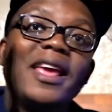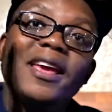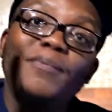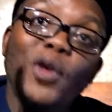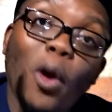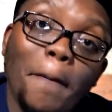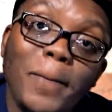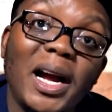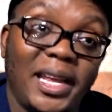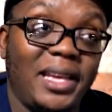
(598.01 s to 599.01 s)
if your
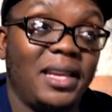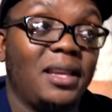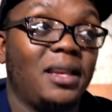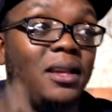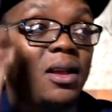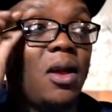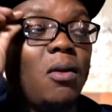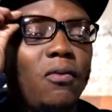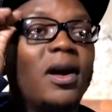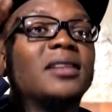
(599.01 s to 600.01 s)
buddy
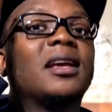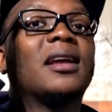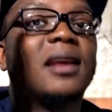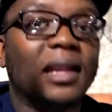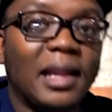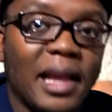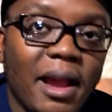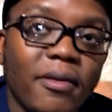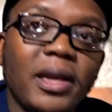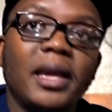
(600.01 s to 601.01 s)
was a
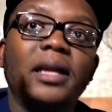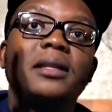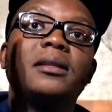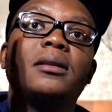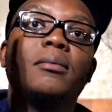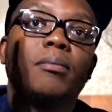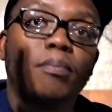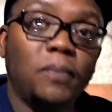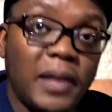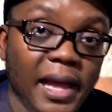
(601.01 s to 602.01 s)
Galarian
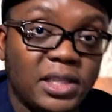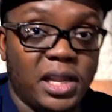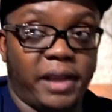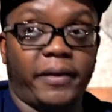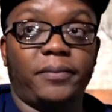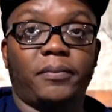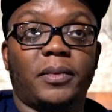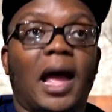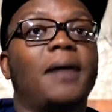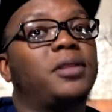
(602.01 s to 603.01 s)
legendary,
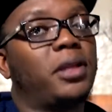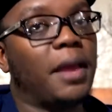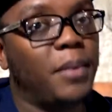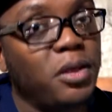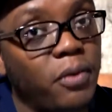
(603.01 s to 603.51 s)
obviously that means